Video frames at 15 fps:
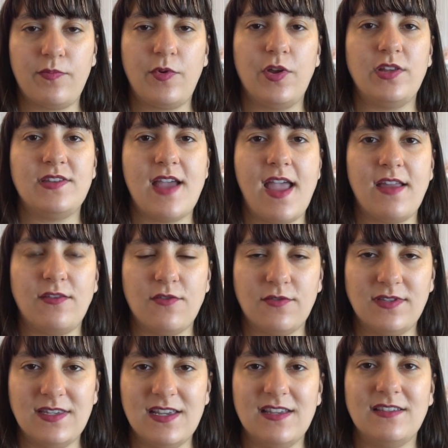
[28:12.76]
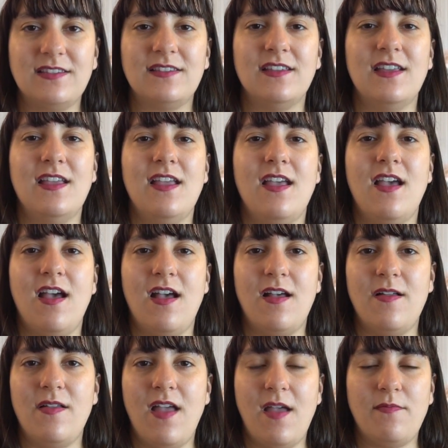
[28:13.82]
good diagnosis.
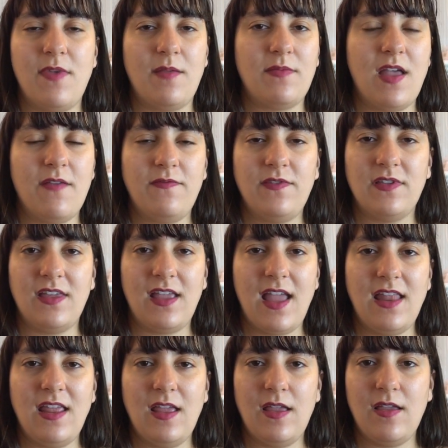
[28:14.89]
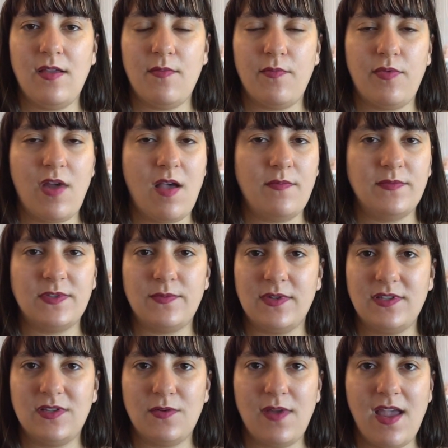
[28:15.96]
I'm not feeling any problems
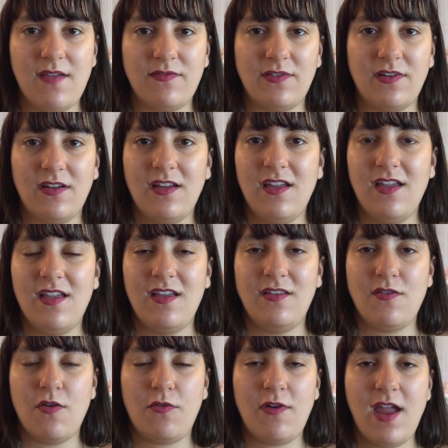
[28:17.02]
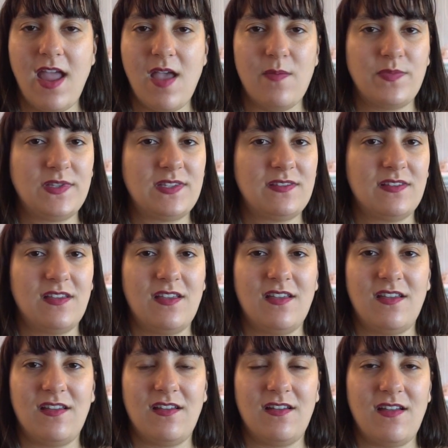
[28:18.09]
whatsoever, no cramps.
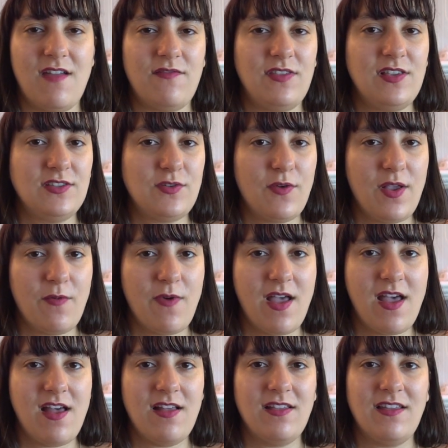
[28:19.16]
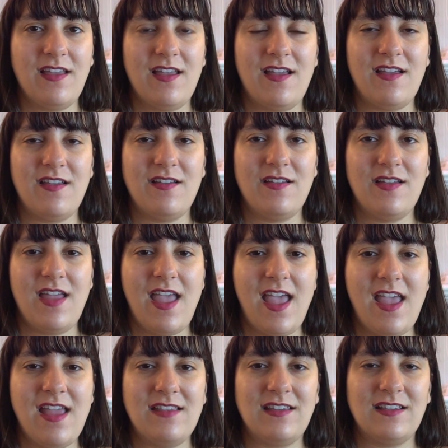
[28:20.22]
Everything's going well,
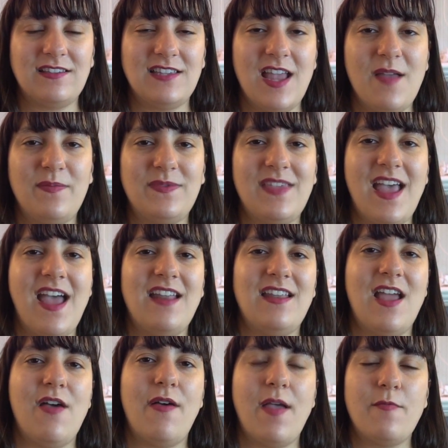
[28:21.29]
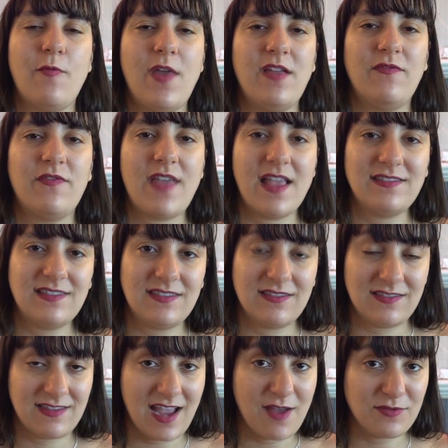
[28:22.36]
and except that now I'm waiting for
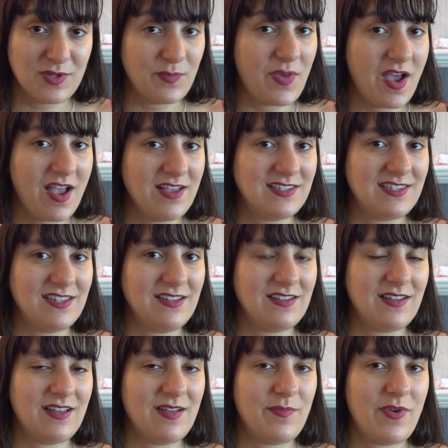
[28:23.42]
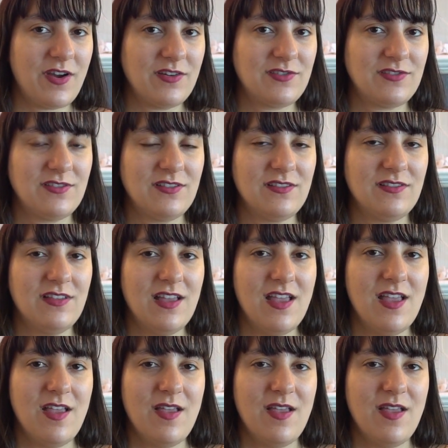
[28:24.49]
that down deposit partial